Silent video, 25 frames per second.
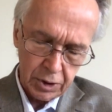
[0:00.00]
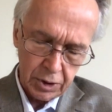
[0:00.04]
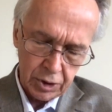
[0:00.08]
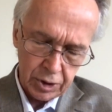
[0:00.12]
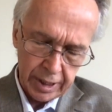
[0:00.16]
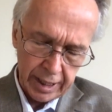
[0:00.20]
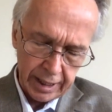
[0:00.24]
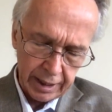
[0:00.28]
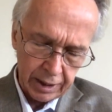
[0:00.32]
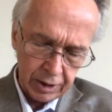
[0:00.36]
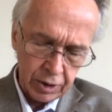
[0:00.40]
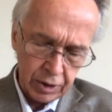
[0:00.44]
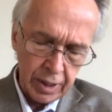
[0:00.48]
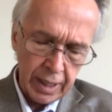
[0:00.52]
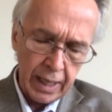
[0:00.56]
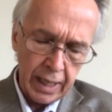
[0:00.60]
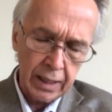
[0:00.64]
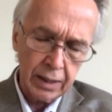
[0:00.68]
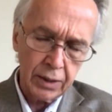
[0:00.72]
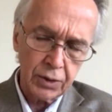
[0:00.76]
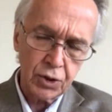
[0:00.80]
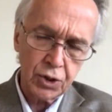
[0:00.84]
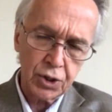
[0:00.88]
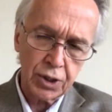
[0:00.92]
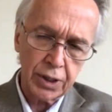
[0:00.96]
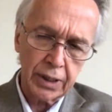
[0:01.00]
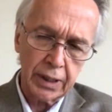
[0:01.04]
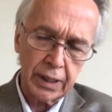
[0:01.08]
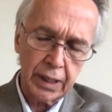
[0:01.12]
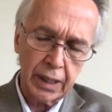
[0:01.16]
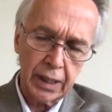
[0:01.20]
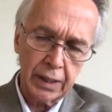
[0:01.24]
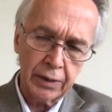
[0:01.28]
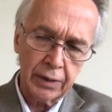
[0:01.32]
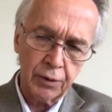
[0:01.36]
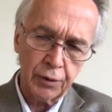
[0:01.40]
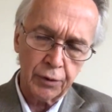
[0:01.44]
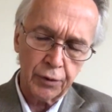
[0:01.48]
Technology
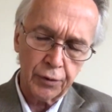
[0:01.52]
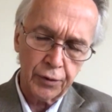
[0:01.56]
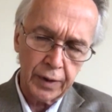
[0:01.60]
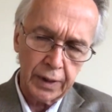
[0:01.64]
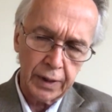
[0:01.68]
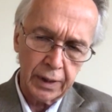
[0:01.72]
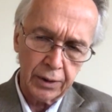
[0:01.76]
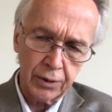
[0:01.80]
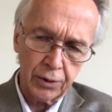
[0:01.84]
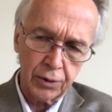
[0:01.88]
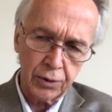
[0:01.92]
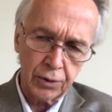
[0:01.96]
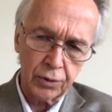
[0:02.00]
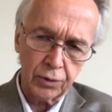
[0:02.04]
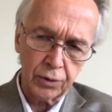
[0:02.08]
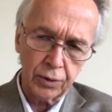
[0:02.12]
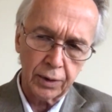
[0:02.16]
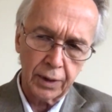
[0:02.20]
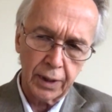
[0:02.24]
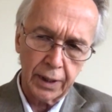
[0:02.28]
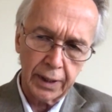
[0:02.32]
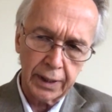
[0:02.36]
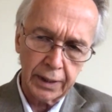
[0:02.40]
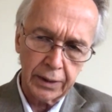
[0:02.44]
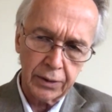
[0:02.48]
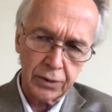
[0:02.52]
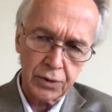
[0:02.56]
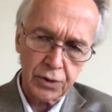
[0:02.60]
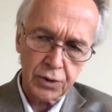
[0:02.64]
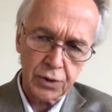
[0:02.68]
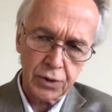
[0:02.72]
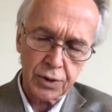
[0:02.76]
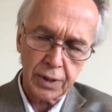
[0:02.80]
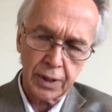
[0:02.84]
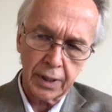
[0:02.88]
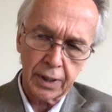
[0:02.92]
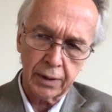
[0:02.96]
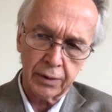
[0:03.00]
in the theater,
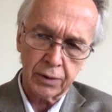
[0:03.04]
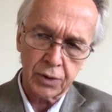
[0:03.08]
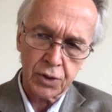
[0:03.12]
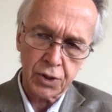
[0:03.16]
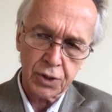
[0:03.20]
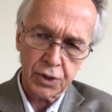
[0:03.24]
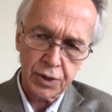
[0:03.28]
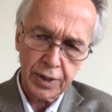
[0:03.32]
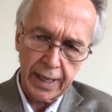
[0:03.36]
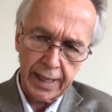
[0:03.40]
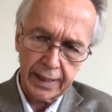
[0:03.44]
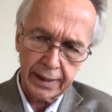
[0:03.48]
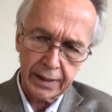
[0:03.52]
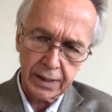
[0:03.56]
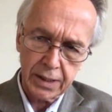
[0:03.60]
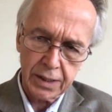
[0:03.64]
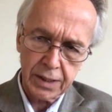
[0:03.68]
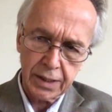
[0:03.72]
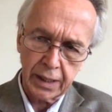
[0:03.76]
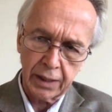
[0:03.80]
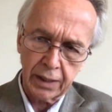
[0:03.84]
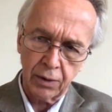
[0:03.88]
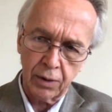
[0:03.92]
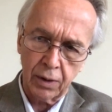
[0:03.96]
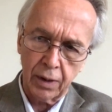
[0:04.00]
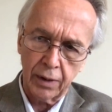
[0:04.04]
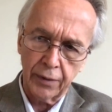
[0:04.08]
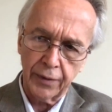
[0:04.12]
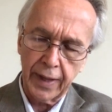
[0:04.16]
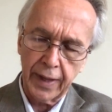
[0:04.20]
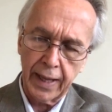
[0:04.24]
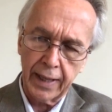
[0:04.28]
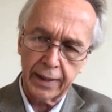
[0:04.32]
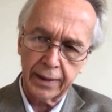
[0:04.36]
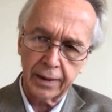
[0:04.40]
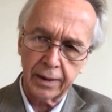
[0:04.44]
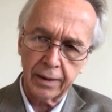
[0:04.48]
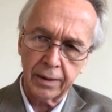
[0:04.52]
lights and sets and all
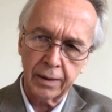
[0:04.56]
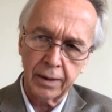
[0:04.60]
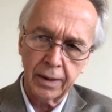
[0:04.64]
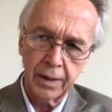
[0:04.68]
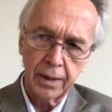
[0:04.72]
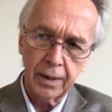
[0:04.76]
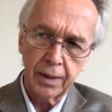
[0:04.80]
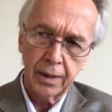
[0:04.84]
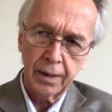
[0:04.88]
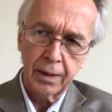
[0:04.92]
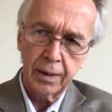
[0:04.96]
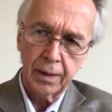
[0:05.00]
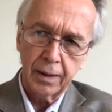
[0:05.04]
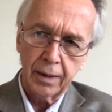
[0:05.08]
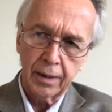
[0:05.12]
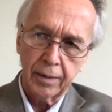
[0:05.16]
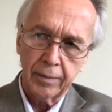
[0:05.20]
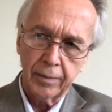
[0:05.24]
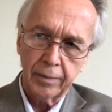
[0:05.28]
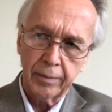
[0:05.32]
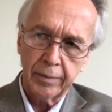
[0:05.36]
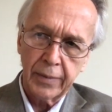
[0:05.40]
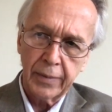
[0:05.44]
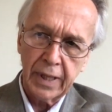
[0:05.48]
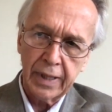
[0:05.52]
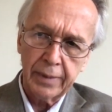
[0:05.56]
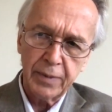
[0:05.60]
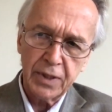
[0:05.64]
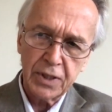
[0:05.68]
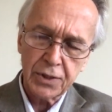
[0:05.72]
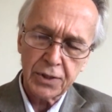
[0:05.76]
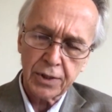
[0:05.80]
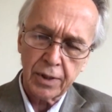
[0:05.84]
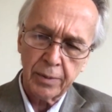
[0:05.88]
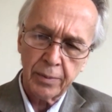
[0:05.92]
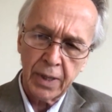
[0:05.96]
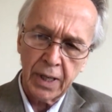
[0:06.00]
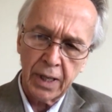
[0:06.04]
that. And maybe
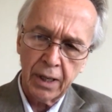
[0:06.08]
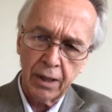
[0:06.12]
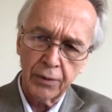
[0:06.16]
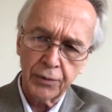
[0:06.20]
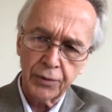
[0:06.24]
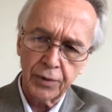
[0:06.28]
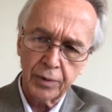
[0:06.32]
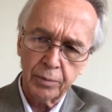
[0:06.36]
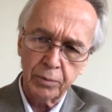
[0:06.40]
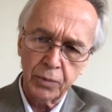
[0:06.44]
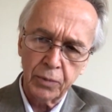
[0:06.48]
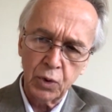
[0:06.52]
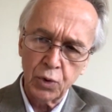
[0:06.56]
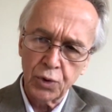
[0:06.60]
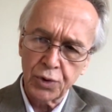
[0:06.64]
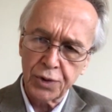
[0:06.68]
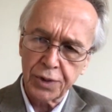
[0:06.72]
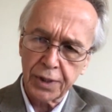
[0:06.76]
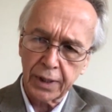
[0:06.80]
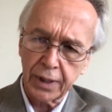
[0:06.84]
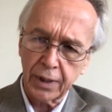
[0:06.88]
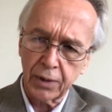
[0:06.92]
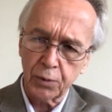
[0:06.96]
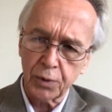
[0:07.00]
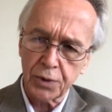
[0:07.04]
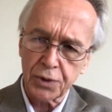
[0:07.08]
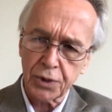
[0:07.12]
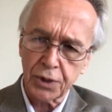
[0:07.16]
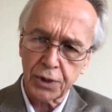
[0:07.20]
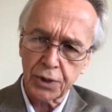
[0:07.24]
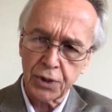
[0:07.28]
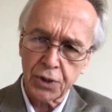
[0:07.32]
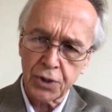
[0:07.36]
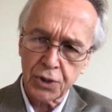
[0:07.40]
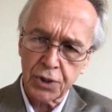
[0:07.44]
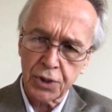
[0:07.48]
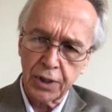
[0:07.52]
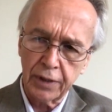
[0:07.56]
somehow the music was
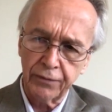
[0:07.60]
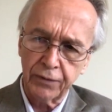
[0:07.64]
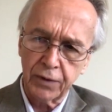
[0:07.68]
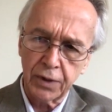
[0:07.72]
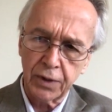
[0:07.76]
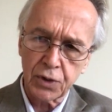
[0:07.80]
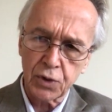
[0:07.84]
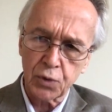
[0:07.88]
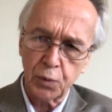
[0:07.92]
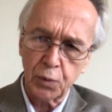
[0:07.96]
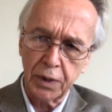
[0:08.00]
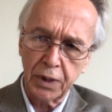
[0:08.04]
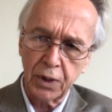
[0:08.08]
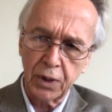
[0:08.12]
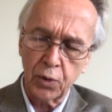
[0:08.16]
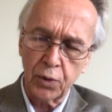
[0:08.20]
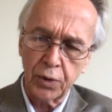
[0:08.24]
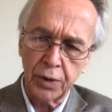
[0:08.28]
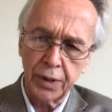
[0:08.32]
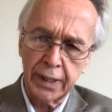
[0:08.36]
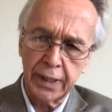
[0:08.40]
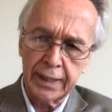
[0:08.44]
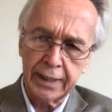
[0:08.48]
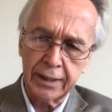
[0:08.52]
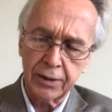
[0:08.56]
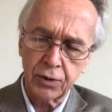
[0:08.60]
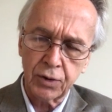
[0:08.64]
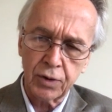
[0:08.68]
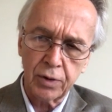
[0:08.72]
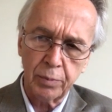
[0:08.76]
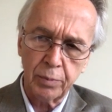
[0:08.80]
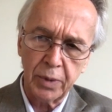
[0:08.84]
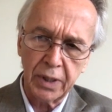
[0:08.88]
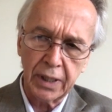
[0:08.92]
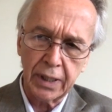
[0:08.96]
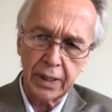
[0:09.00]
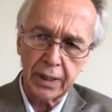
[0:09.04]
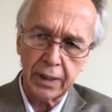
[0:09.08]
conceived as we don't need it to
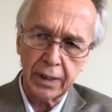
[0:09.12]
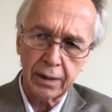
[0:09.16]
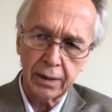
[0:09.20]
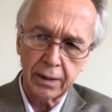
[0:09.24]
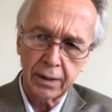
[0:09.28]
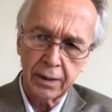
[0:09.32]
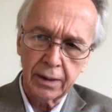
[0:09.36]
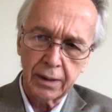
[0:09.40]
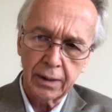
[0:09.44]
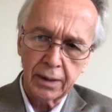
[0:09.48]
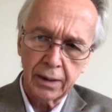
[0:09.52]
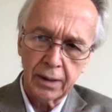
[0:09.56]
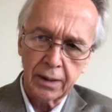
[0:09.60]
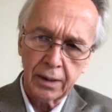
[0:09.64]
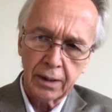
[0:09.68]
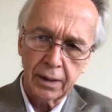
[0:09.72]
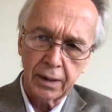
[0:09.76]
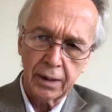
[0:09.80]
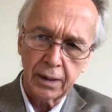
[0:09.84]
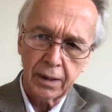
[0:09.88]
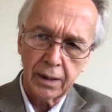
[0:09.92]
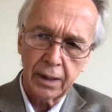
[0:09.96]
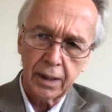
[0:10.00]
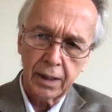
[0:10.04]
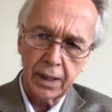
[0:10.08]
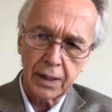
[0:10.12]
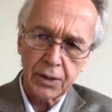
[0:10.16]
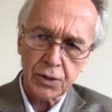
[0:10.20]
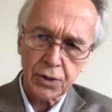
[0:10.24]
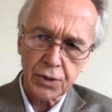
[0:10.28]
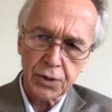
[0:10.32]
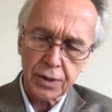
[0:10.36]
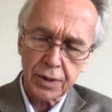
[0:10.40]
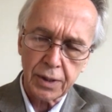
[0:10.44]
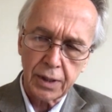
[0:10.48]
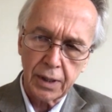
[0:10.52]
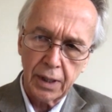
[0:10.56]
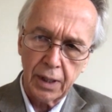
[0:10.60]
be
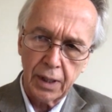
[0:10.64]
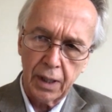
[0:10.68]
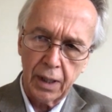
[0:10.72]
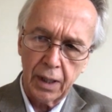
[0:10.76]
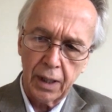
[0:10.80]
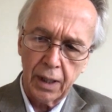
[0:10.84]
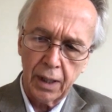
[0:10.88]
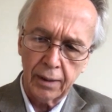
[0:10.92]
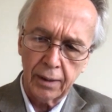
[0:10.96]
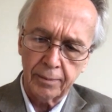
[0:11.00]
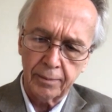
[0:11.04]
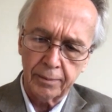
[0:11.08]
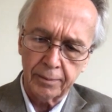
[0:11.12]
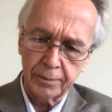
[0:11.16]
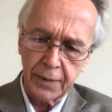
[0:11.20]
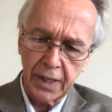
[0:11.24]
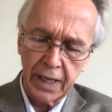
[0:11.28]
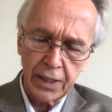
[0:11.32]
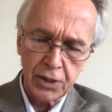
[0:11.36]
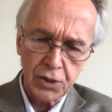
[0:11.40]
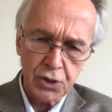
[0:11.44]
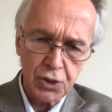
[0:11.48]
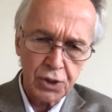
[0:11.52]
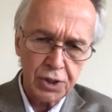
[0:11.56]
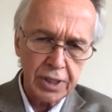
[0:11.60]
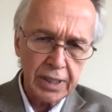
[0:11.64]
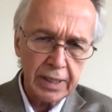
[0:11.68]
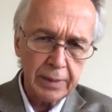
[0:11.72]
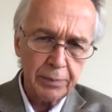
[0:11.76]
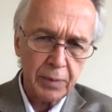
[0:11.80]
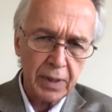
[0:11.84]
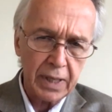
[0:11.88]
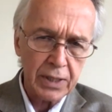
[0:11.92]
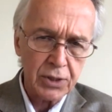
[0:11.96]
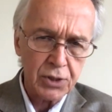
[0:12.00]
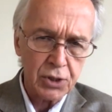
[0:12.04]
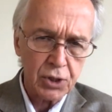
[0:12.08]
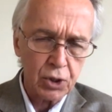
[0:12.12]
as deep
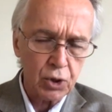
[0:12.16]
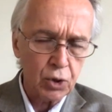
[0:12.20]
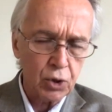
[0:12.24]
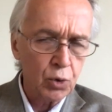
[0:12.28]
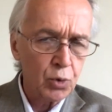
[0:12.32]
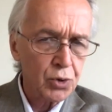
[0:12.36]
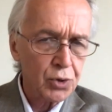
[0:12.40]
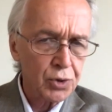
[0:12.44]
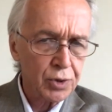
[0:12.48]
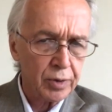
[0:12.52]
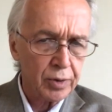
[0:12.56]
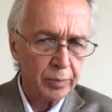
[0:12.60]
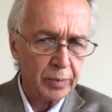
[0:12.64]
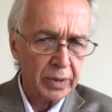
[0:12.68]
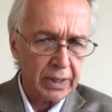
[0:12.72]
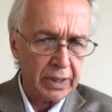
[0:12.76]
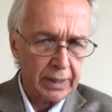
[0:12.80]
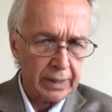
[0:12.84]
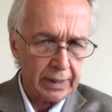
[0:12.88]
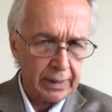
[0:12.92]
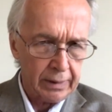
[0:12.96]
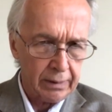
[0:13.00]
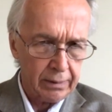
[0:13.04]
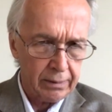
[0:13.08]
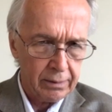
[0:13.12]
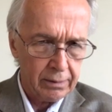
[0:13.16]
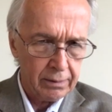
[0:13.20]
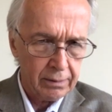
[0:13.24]
as it used to be.